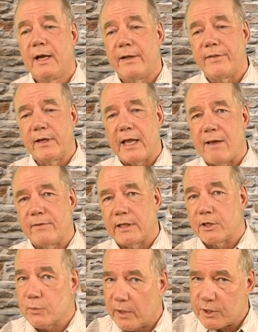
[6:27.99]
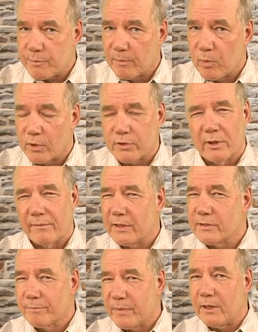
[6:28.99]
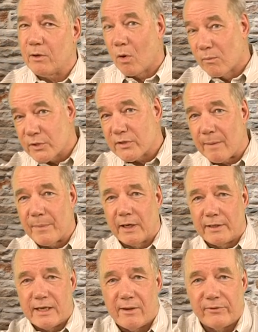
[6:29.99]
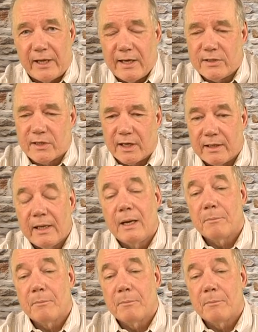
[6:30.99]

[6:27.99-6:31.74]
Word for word: I think having that transmit portion of it is a bit overstepping on the F A A site,